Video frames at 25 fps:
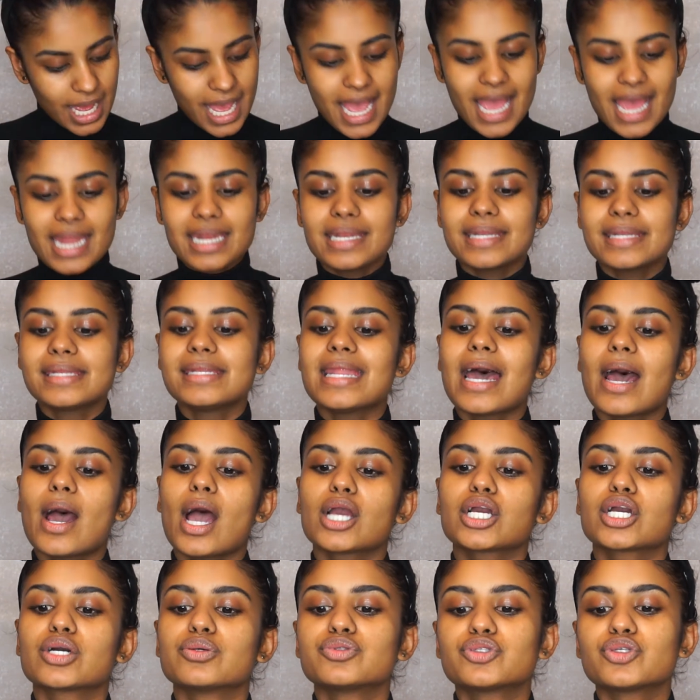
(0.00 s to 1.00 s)
and now
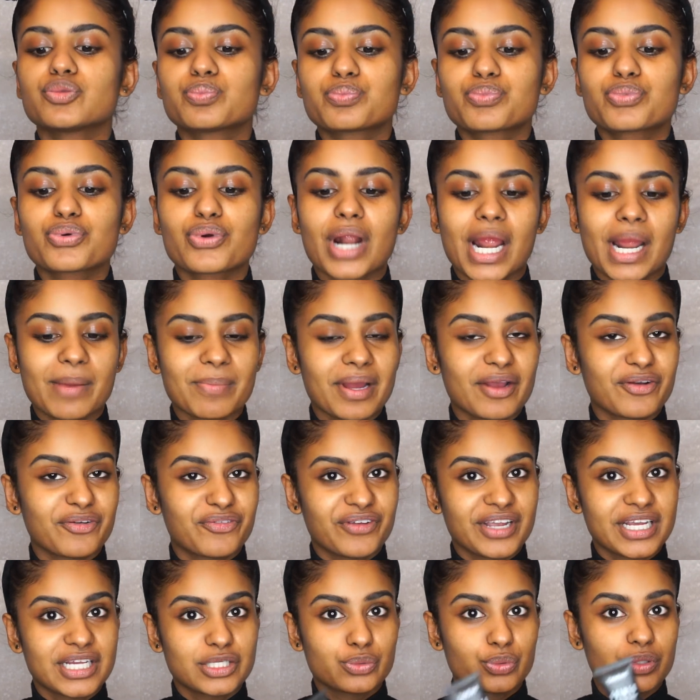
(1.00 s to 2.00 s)
I'm going to prime my
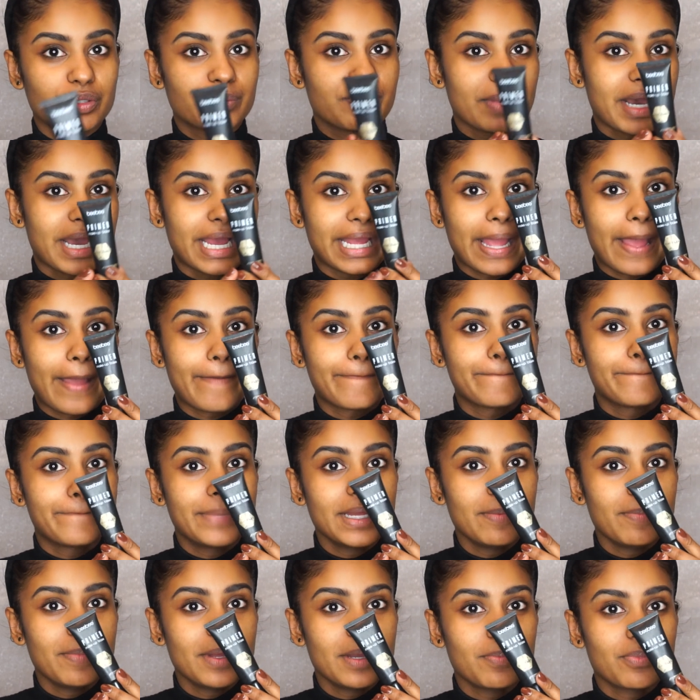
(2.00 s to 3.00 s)
face with my
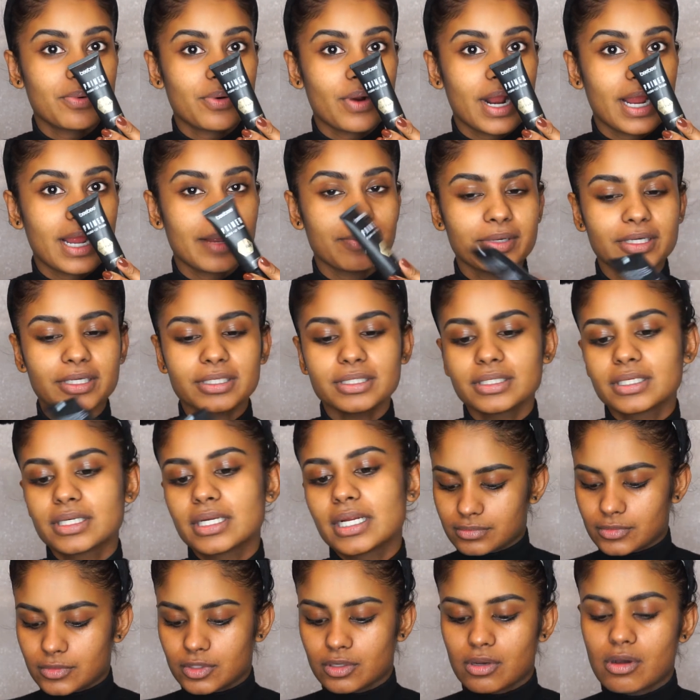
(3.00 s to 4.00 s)
BB primer.
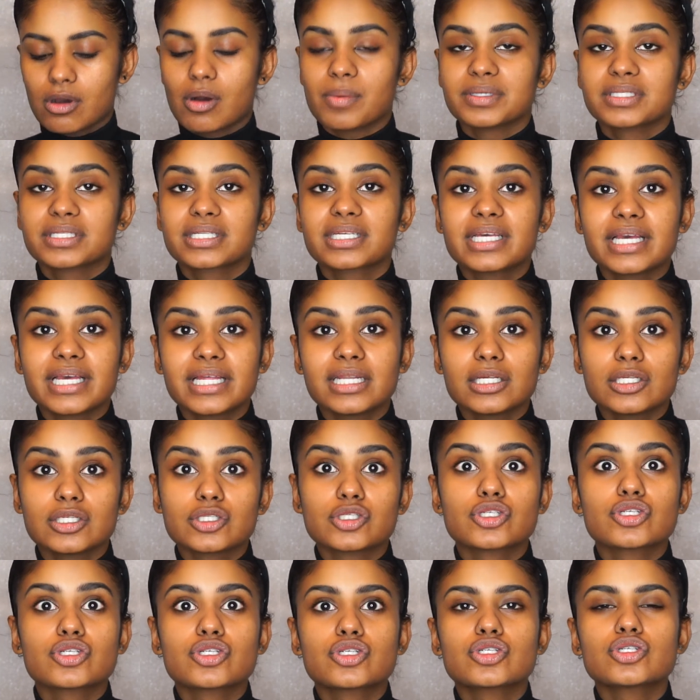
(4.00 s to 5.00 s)
Oh, my skin is
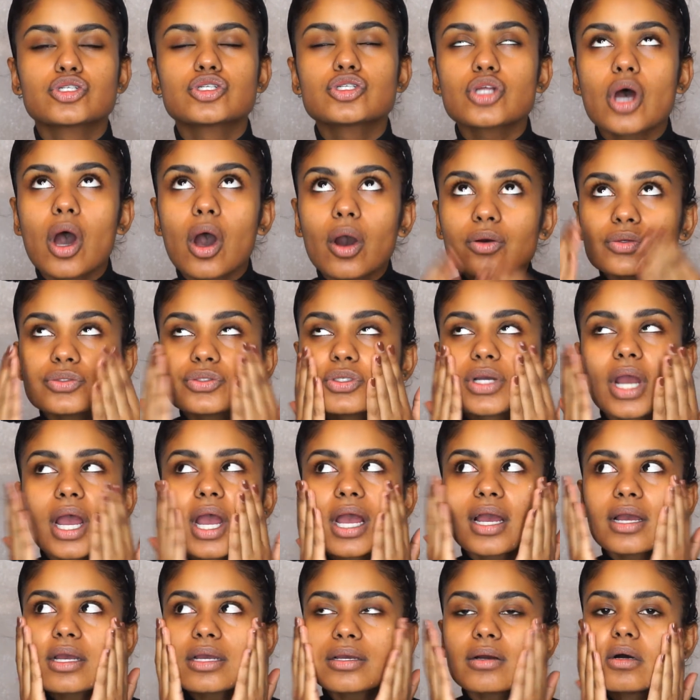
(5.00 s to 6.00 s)
so
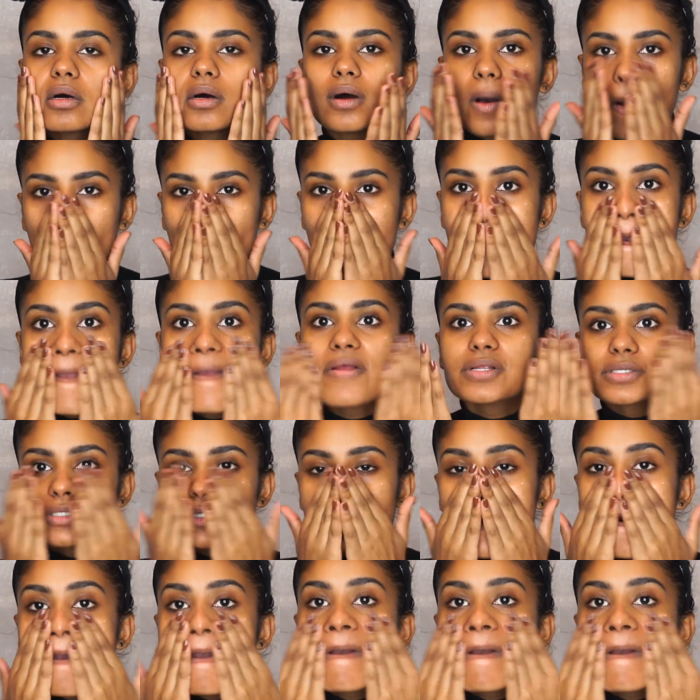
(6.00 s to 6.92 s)
dry. Oh, it's